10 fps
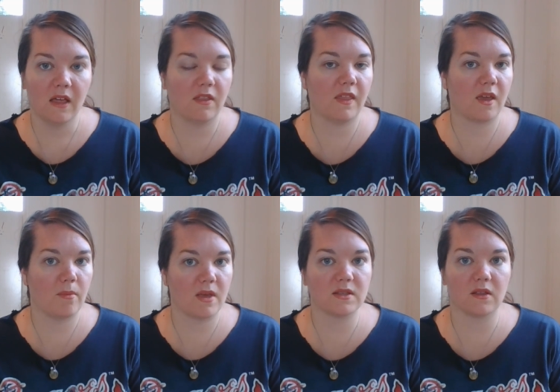then they can
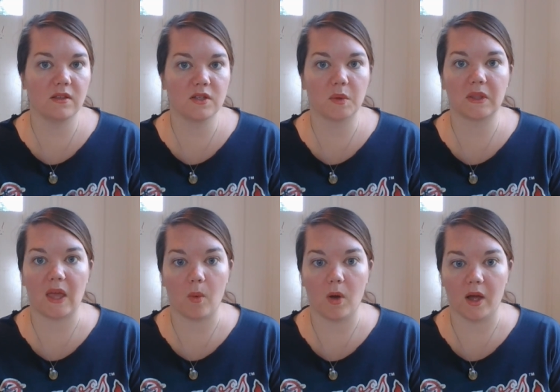basically do what
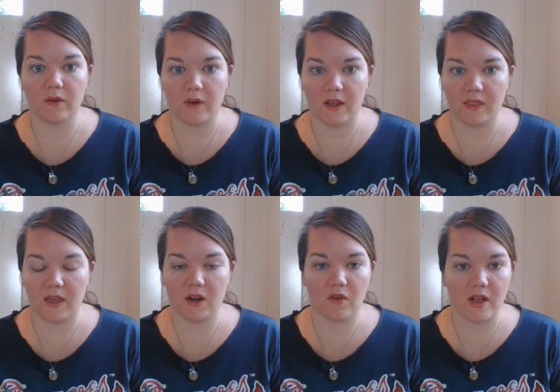they want, right? They
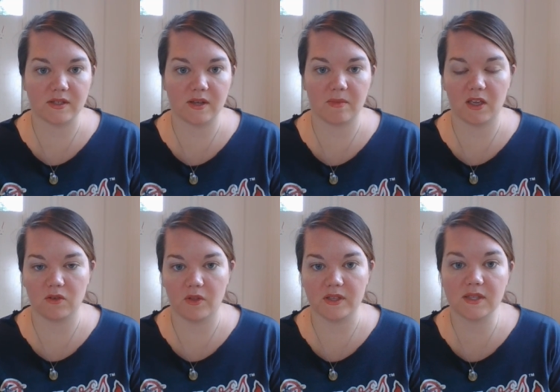can arrest him, they can
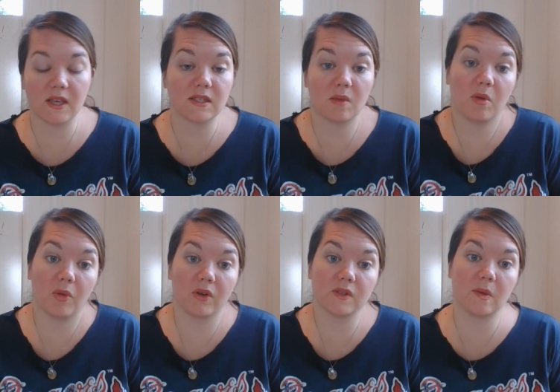do all these things, and the
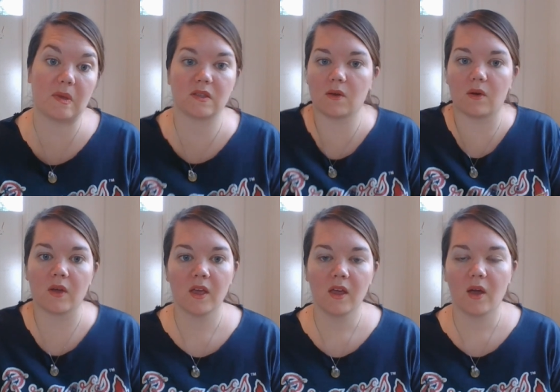people are sleeping, so
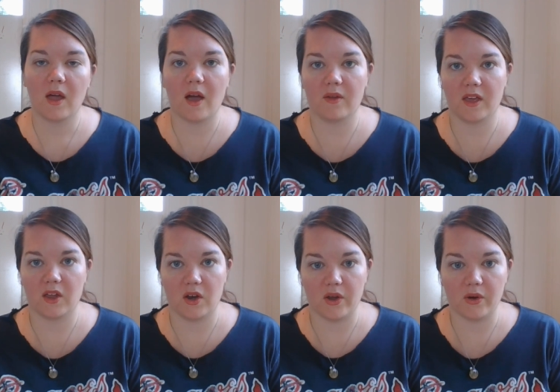how are they
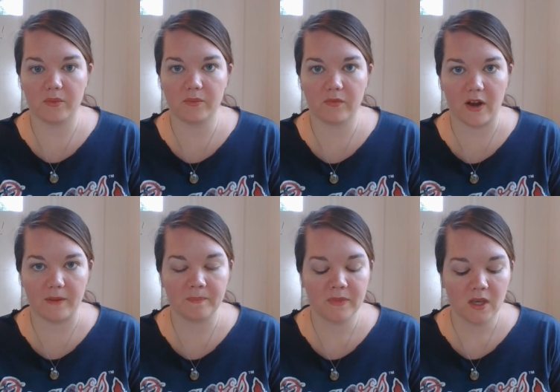going to know,
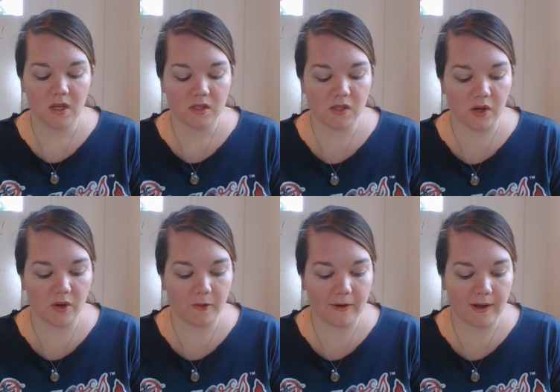right?
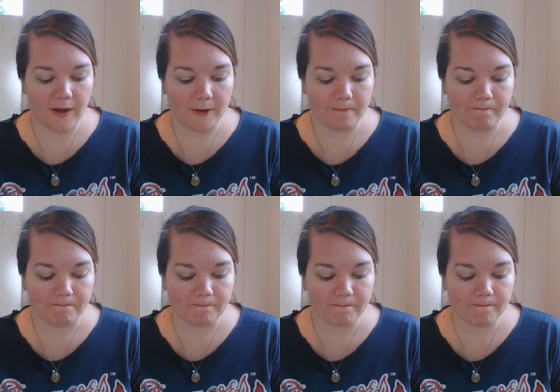So,
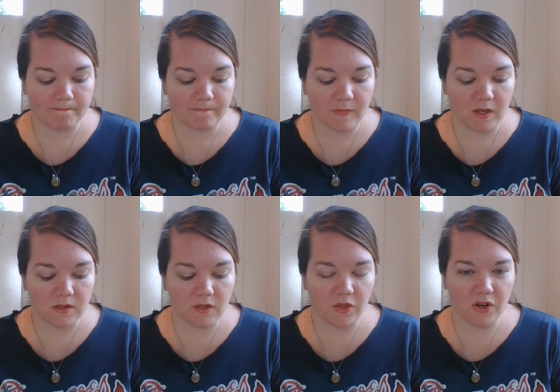um,
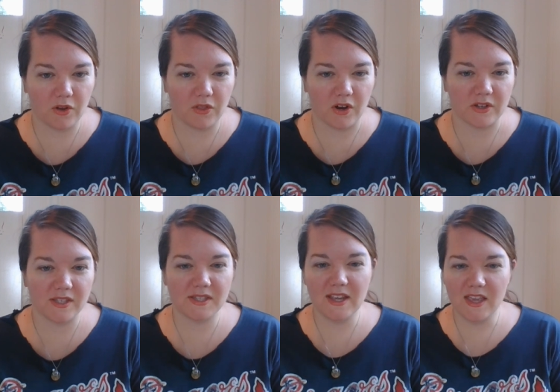so they're they're
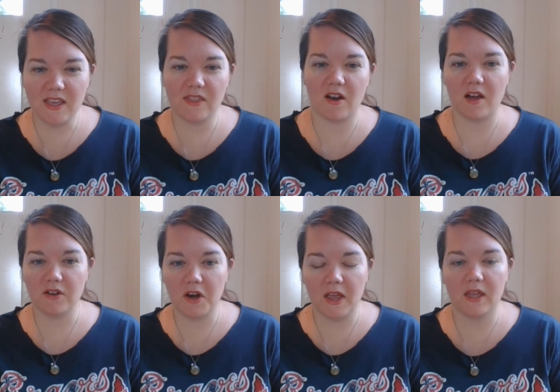sneaky, they're
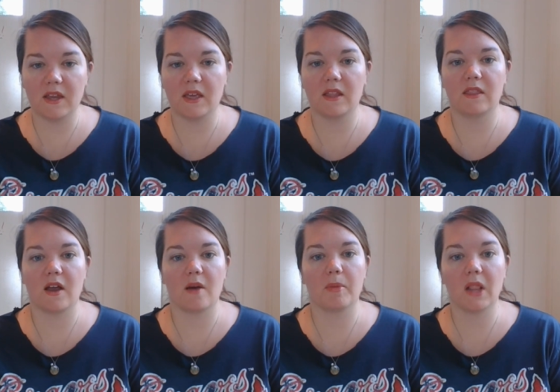underhanded,
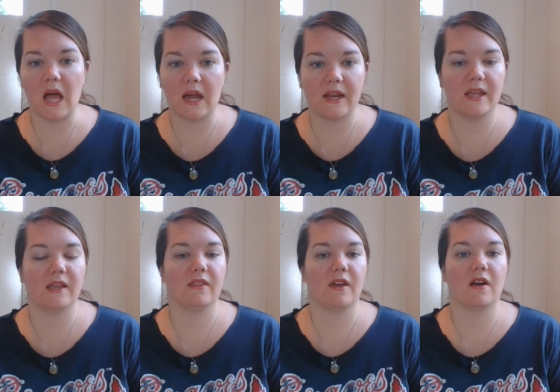they're
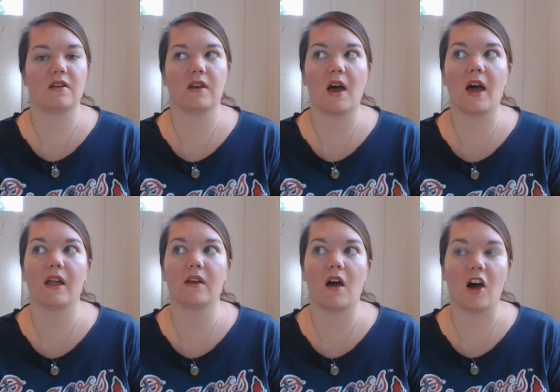plotting, they're
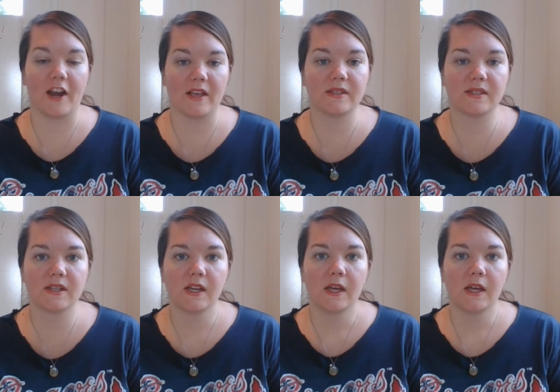not honest,